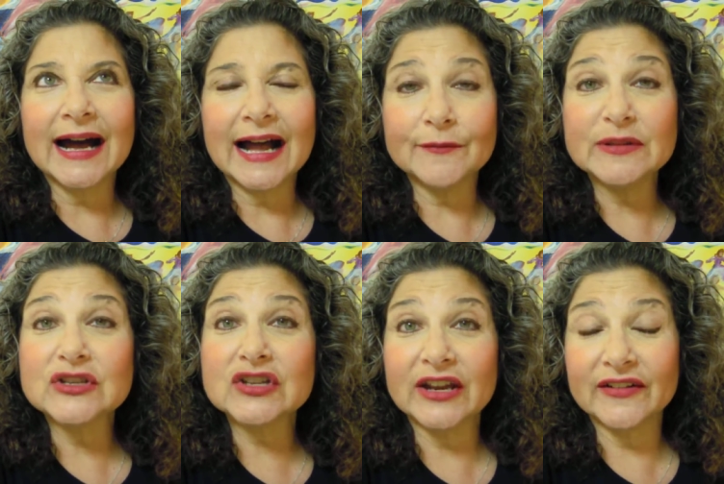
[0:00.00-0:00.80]
I've been
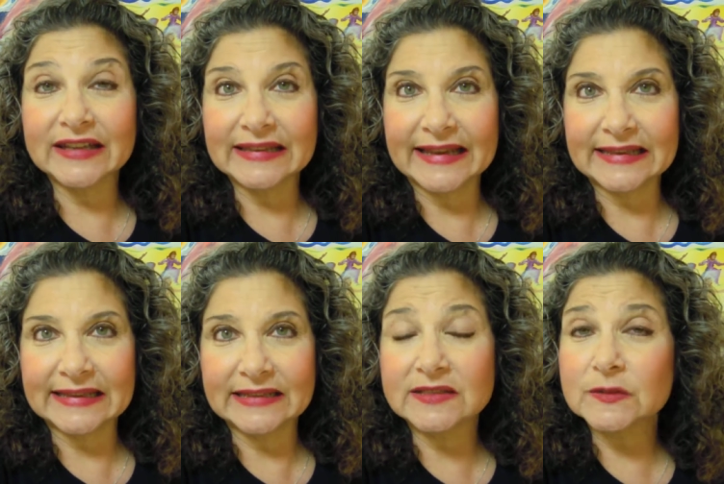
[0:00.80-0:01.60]
sharing
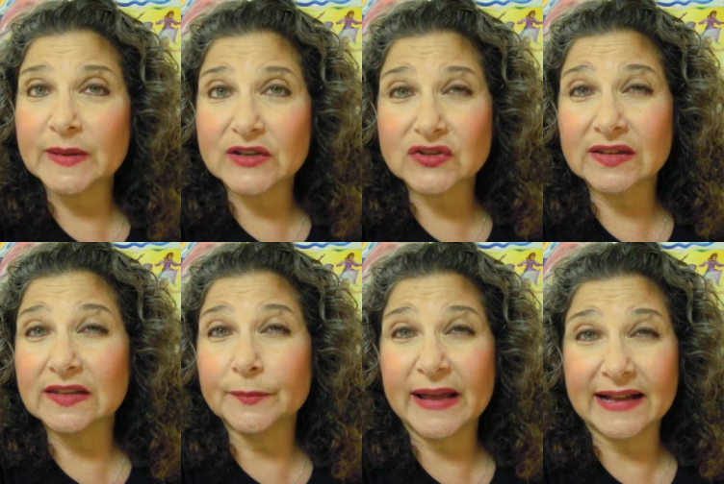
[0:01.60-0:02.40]
lately, especially
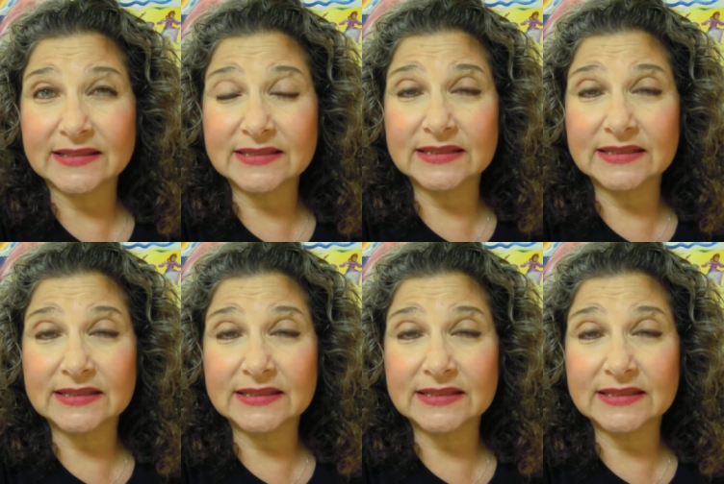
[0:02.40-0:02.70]
the past